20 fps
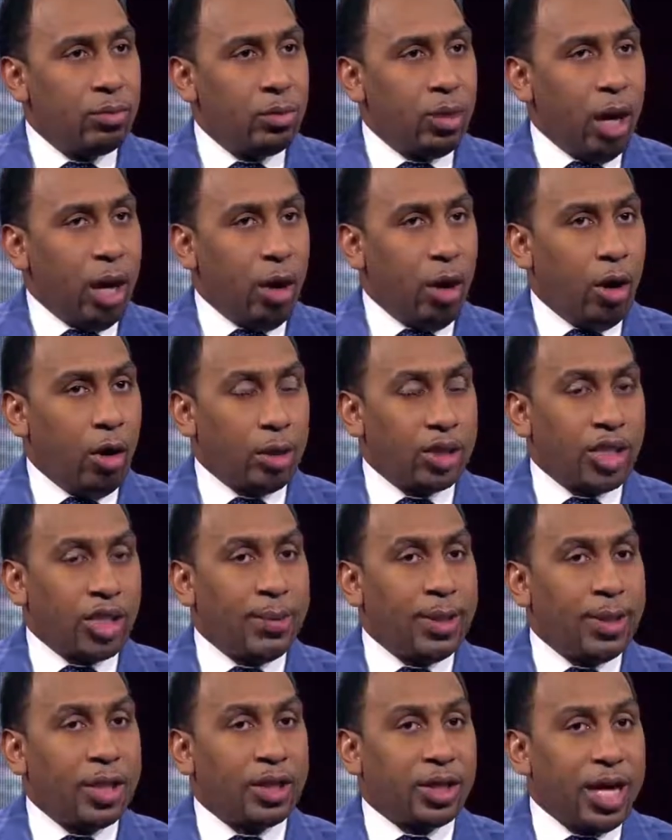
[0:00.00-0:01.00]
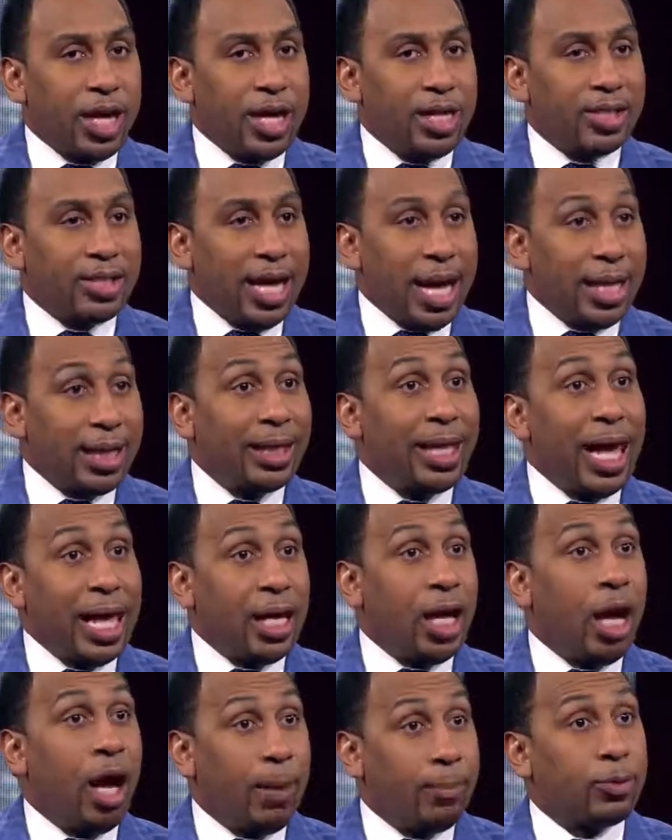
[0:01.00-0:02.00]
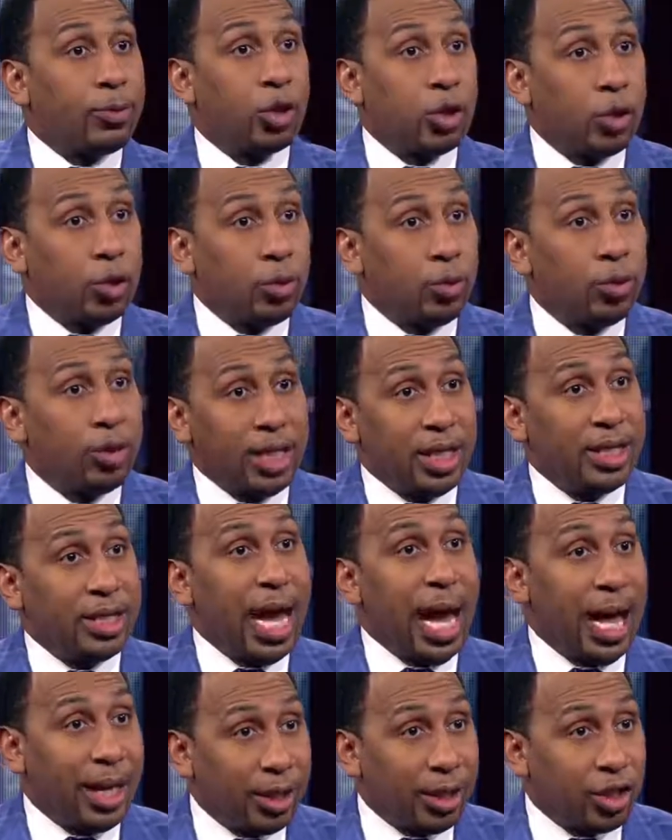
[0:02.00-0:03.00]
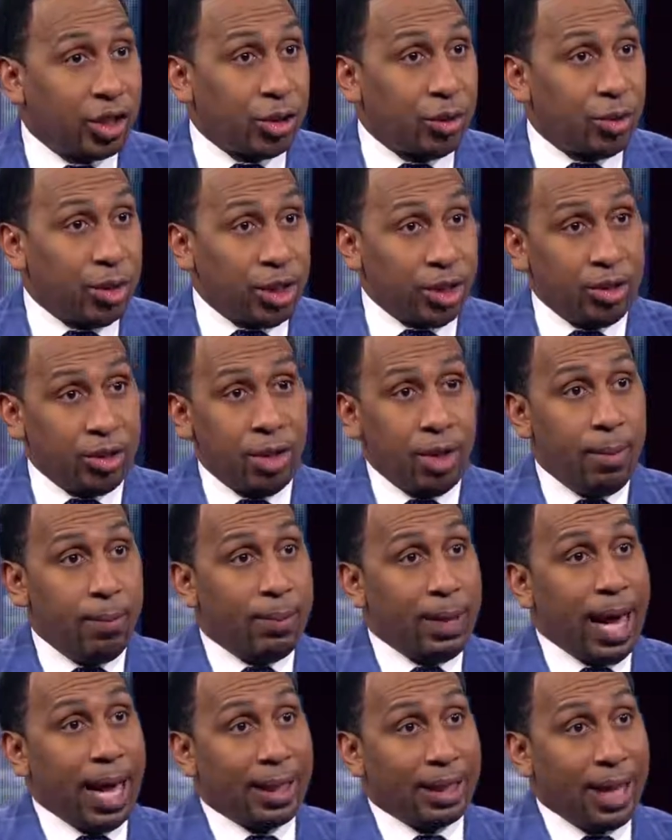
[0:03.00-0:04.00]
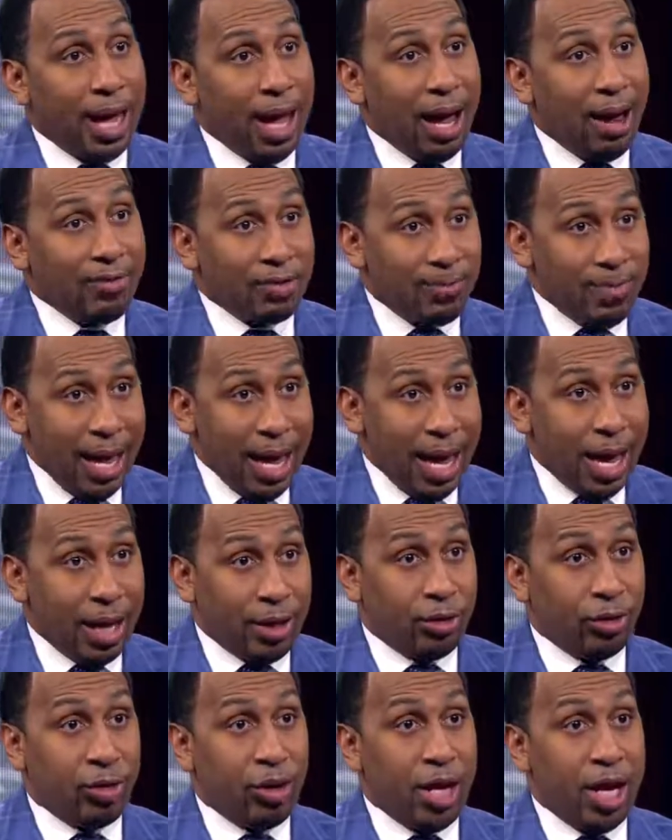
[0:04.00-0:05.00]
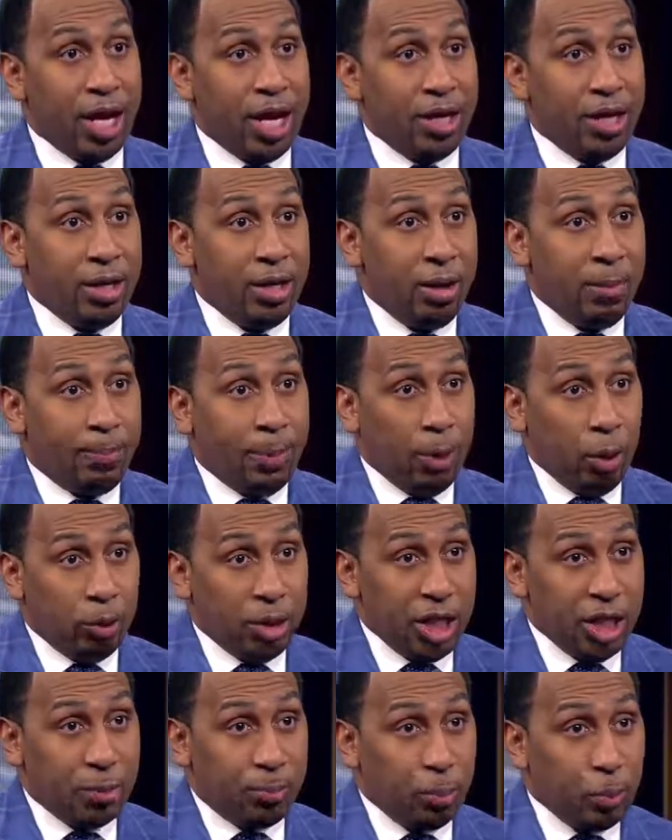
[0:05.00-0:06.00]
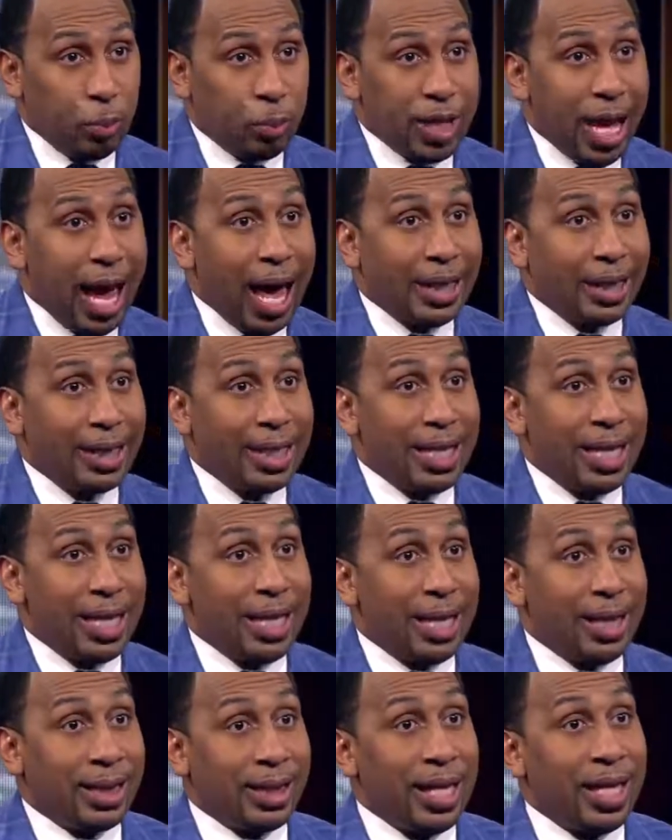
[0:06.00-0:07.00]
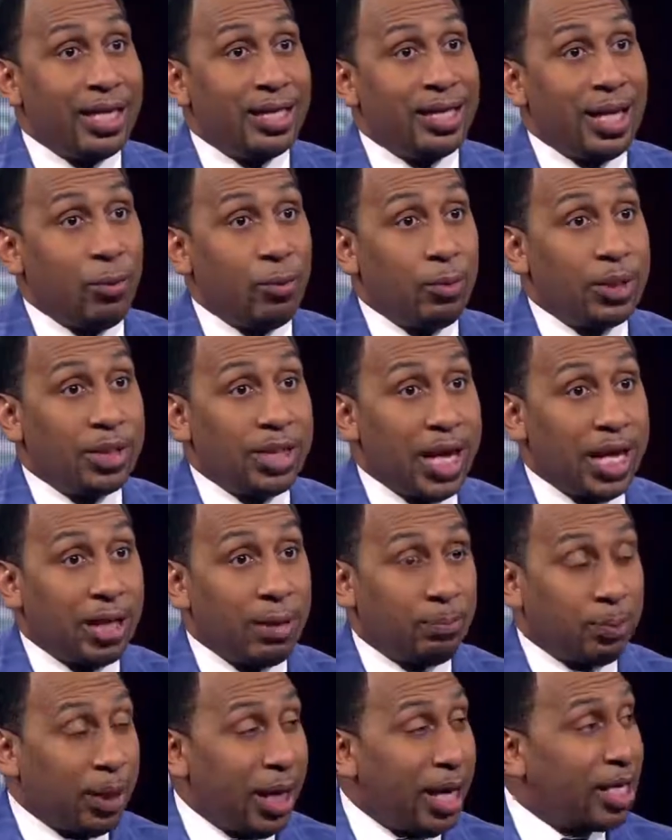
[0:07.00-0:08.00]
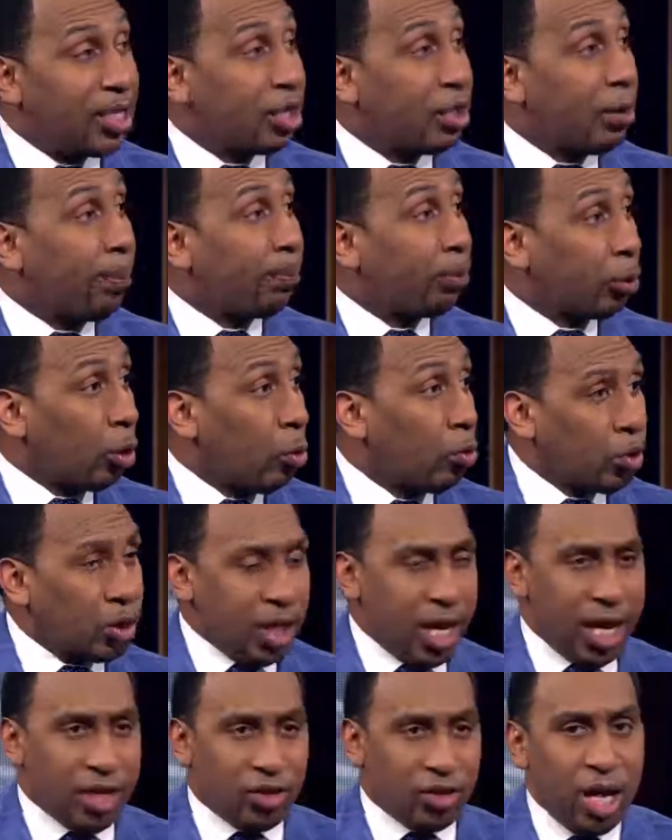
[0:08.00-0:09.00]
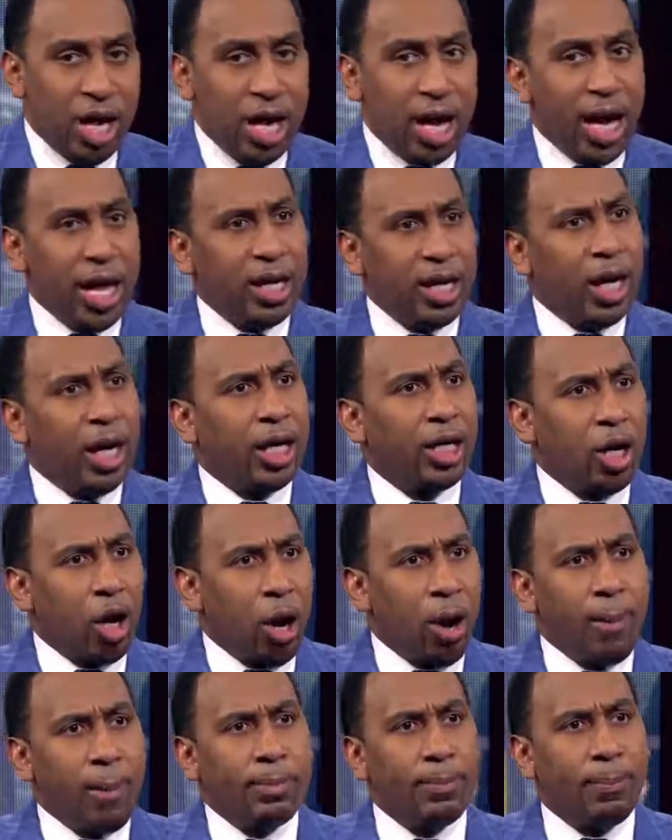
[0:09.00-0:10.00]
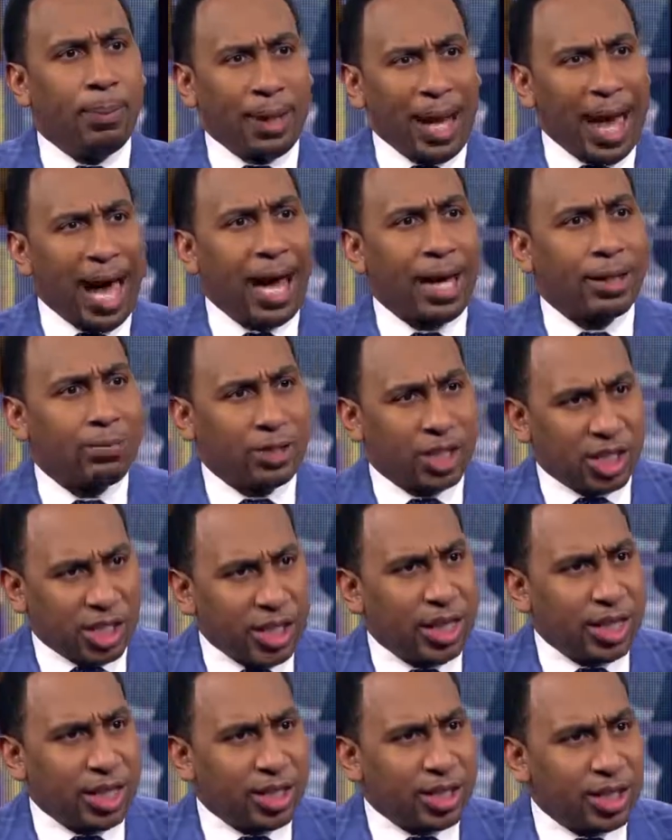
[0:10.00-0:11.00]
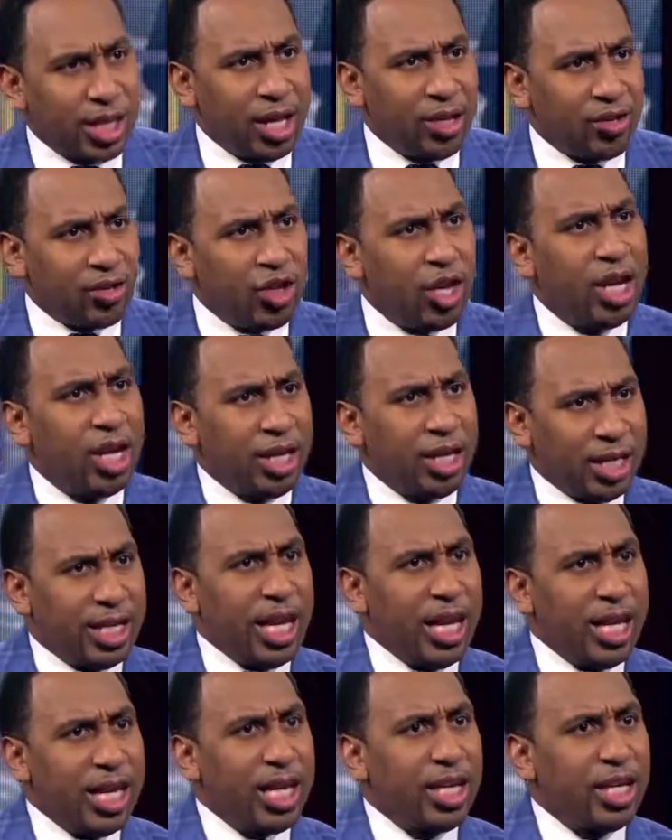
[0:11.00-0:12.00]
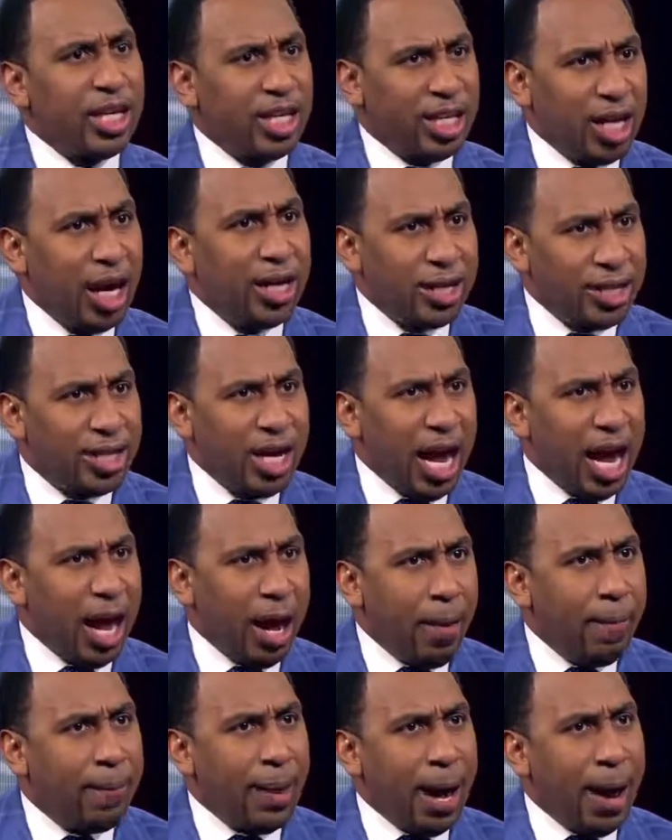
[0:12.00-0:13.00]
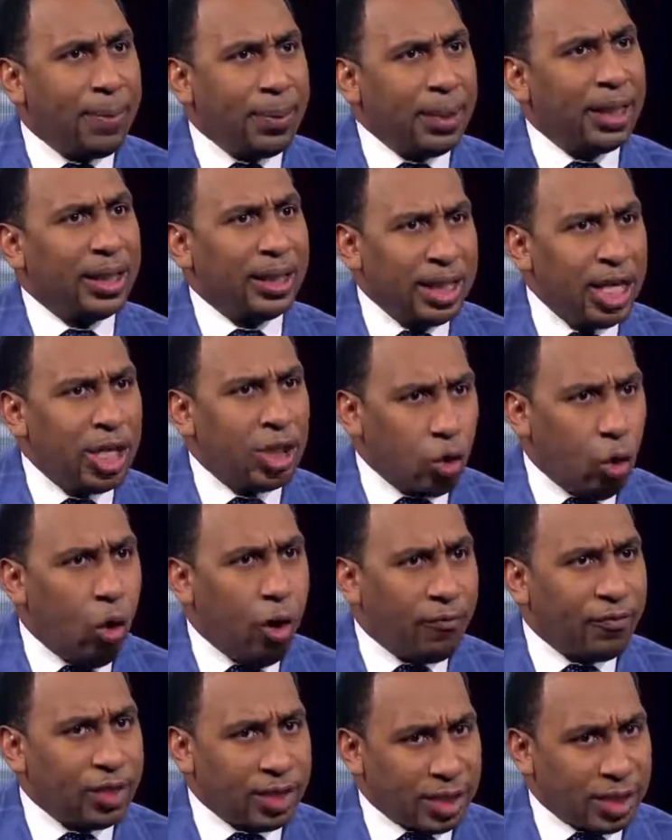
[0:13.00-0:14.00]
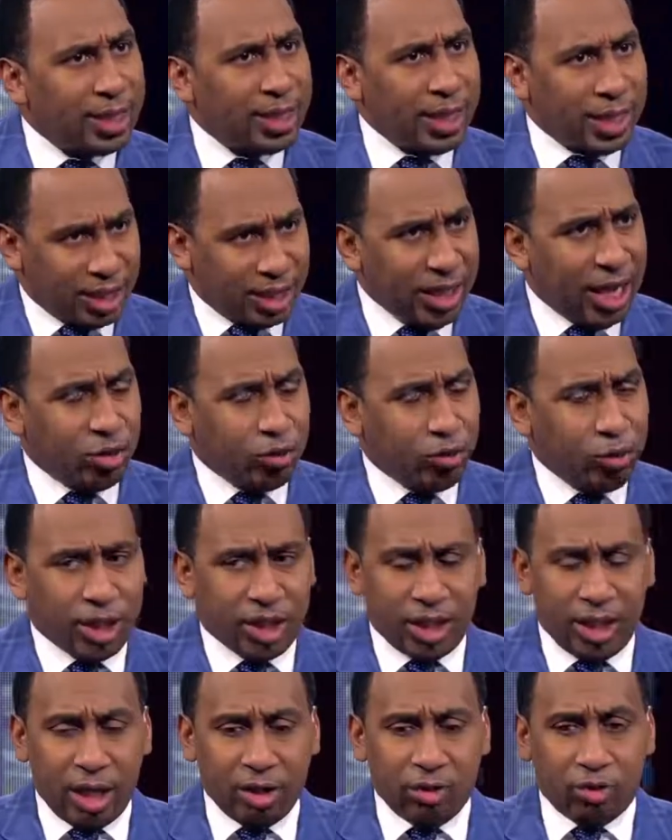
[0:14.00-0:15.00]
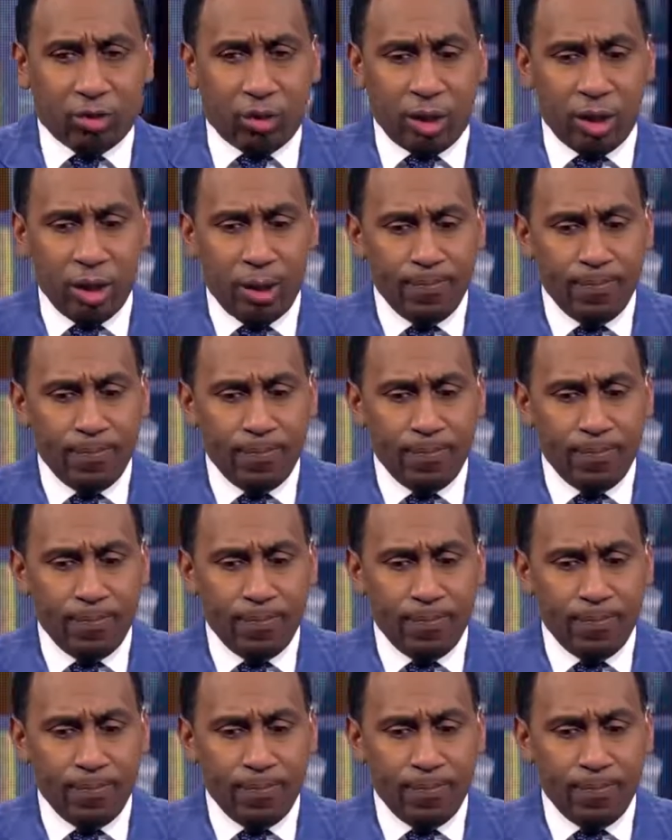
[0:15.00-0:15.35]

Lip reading: or some of the things that led up to the Dallas shooting, Black Lives Matter and police brutality and the things that were taking place, the protests and unarmed black citizens getting gunned down by police officers, et cetera, et cetera.